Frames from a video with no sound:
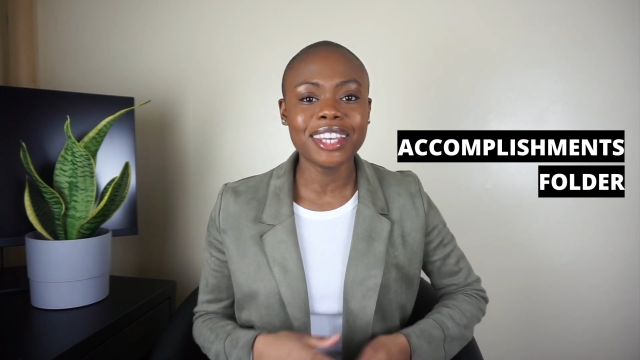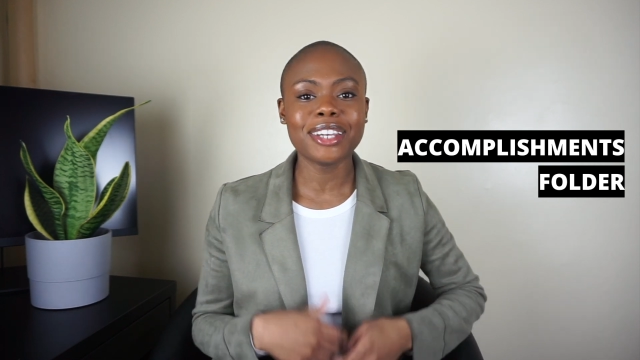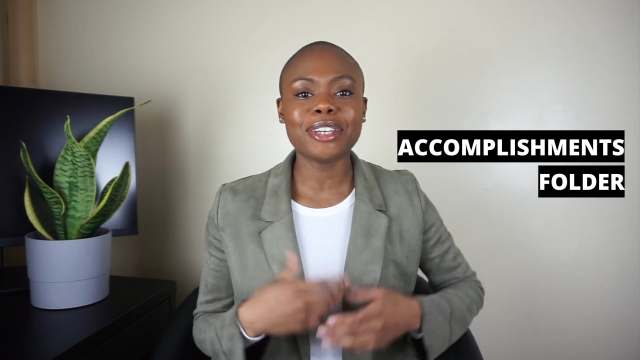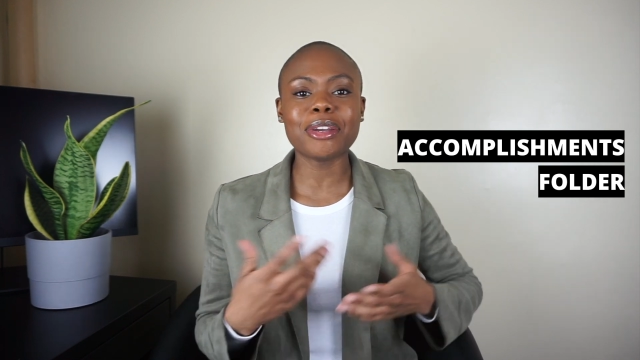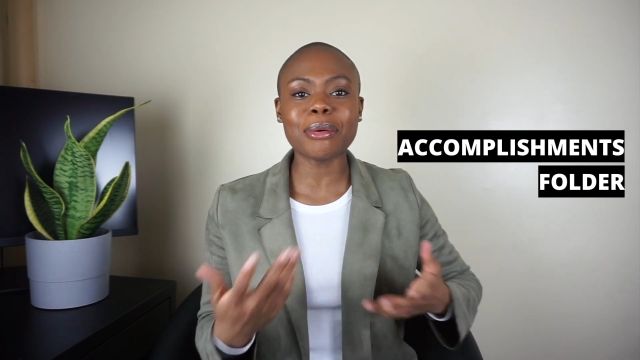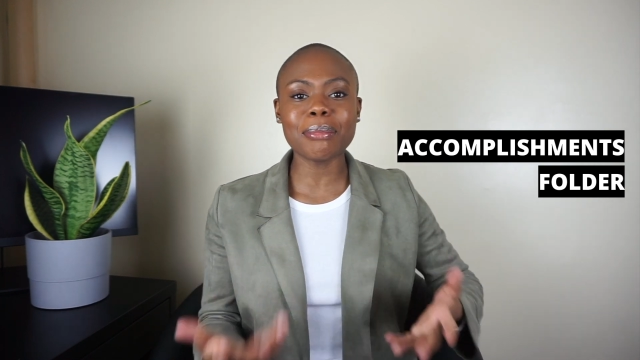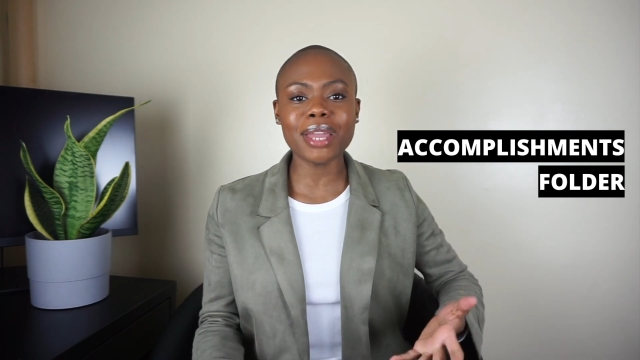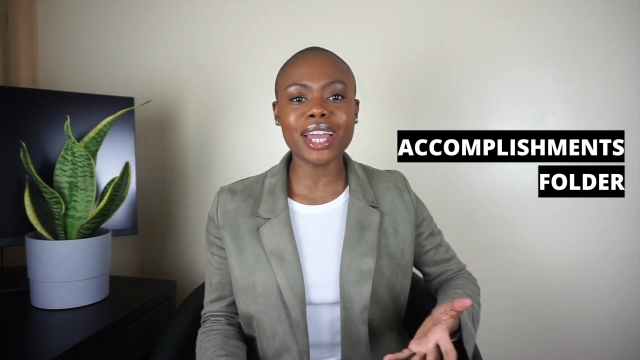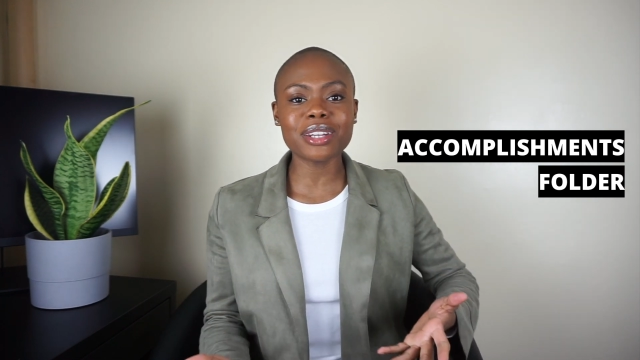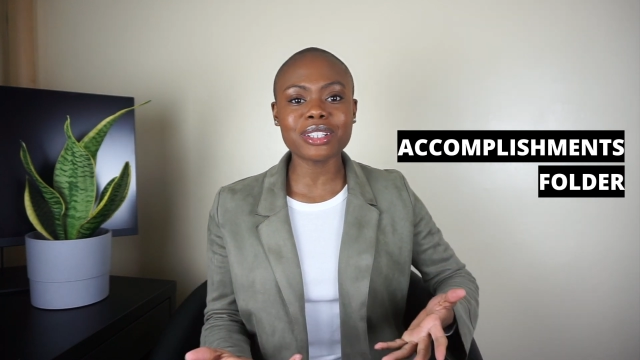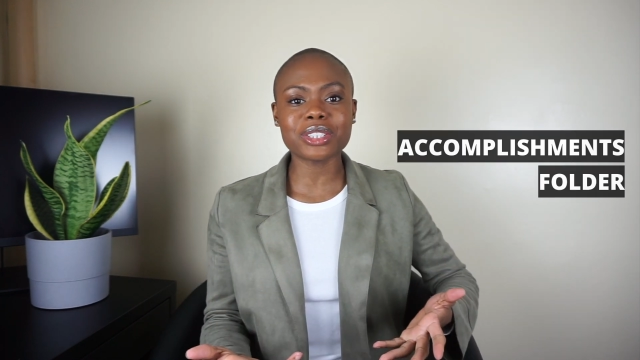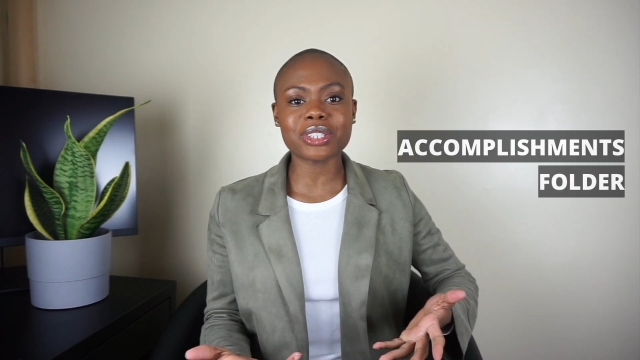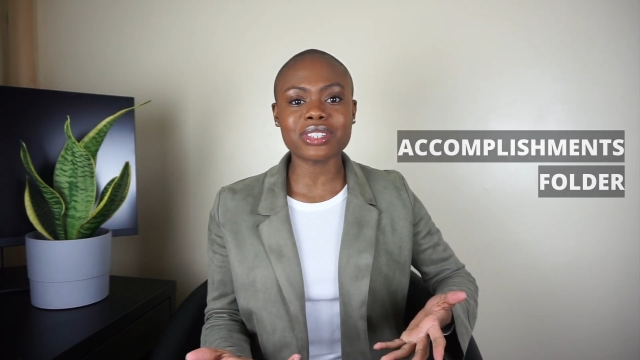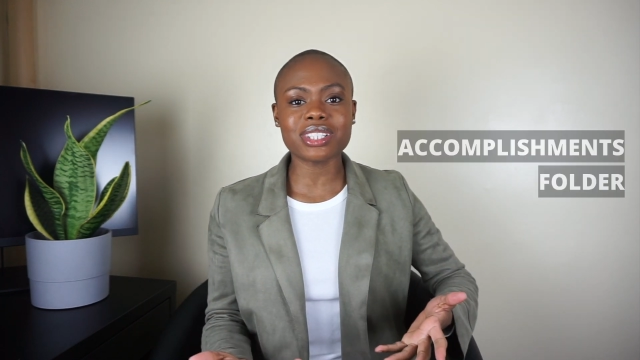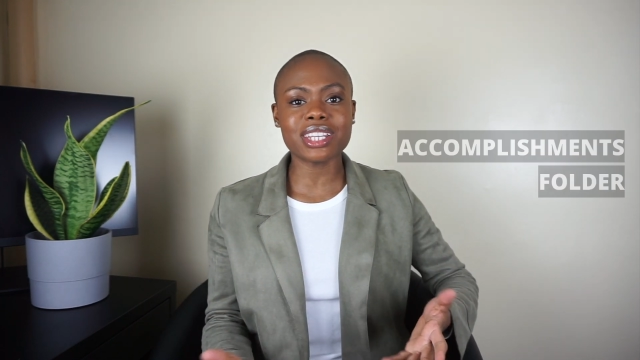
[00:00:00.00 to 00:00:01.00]
Your
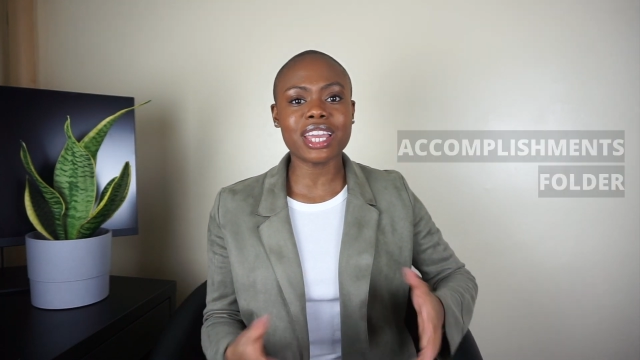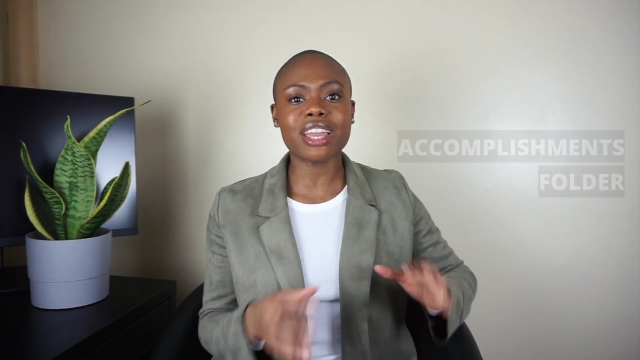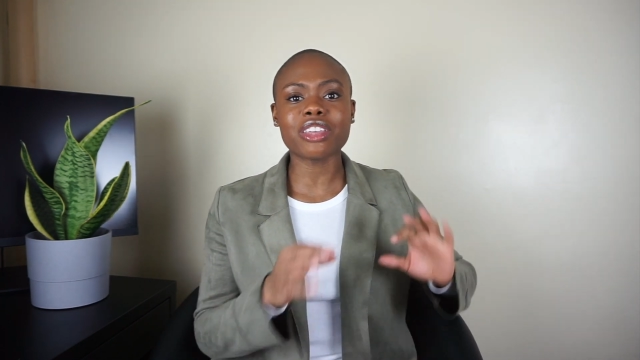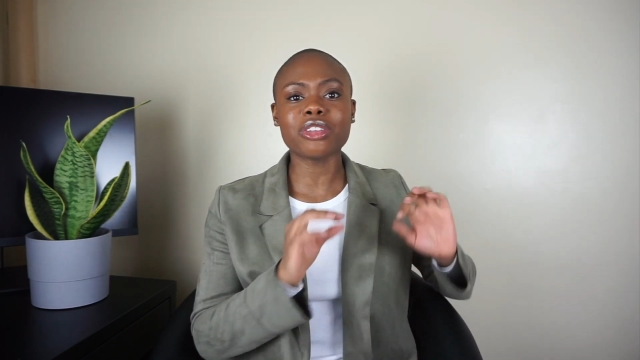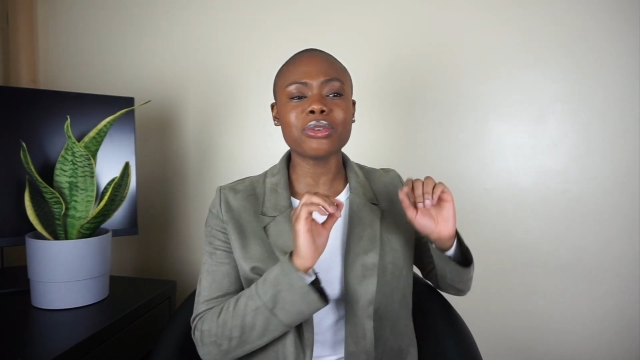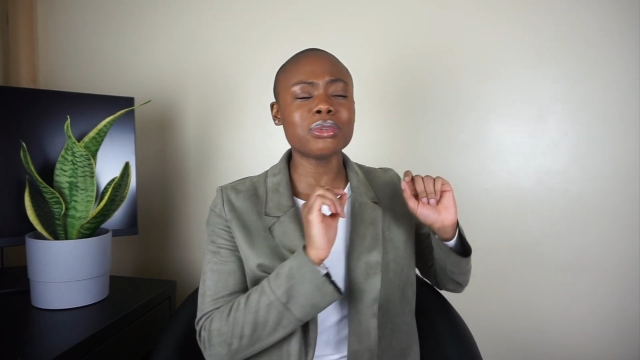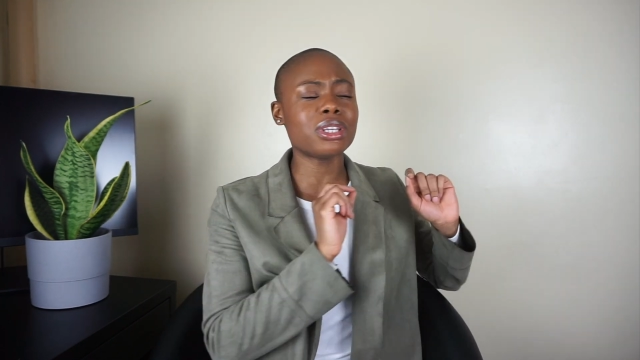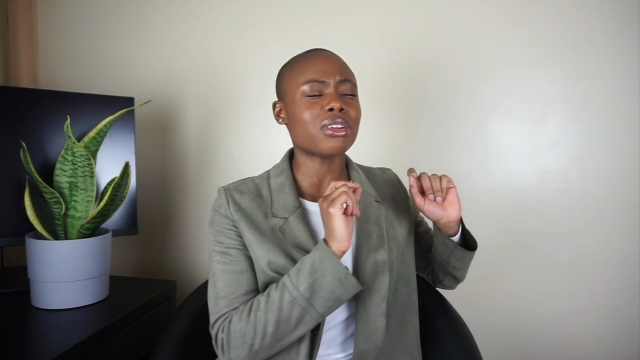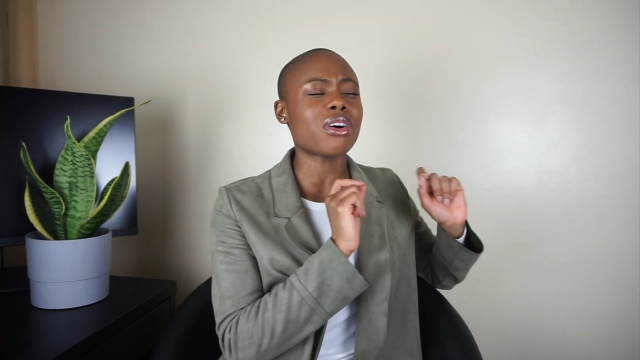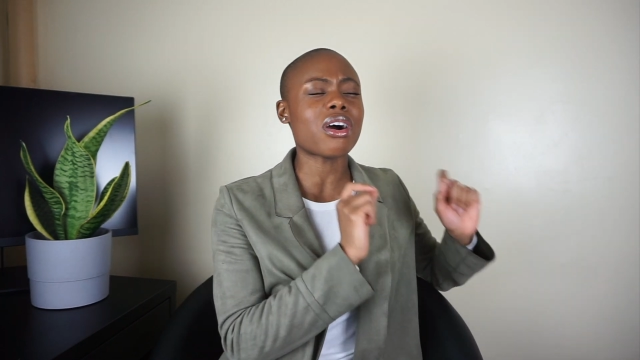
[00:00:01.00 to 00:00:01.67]
manager saying you did